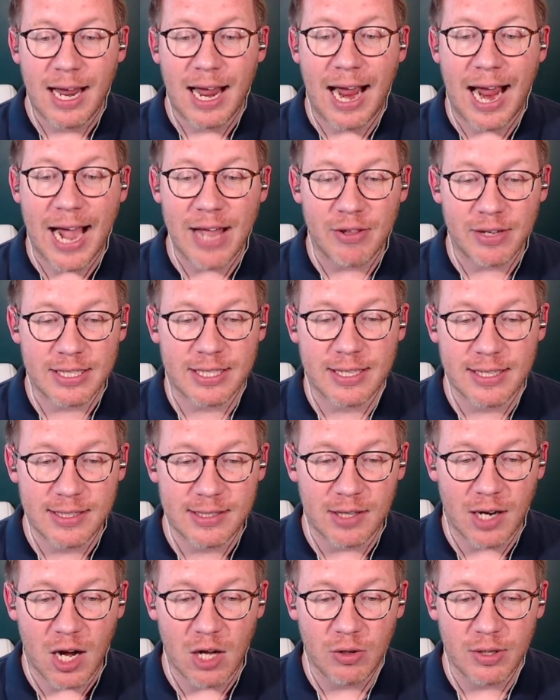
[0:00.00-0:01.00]
Alex
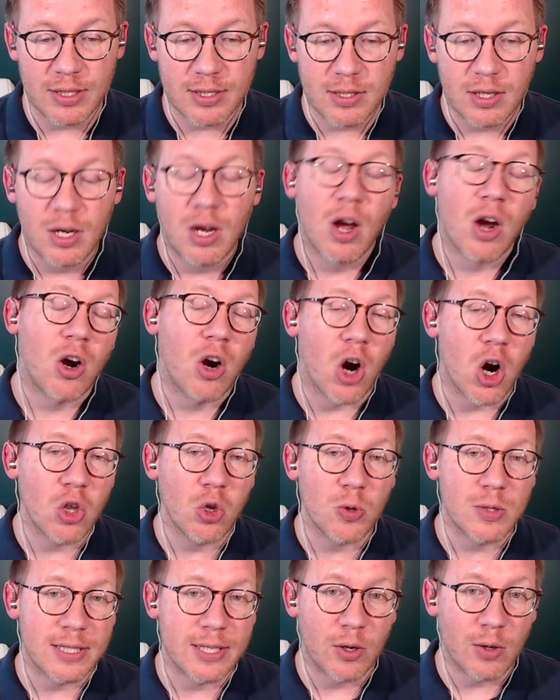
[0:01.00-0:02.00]
Gonzalez,
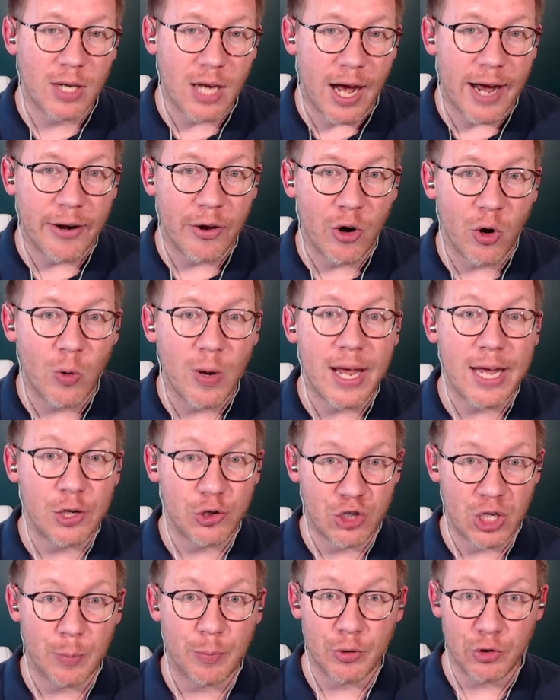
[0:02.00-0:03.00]
Carlos Delgado, and
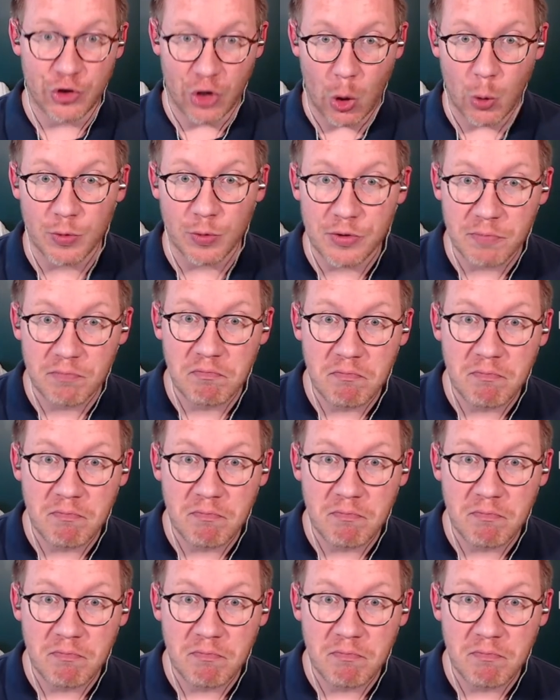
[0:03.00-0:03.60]
Chipper Jones.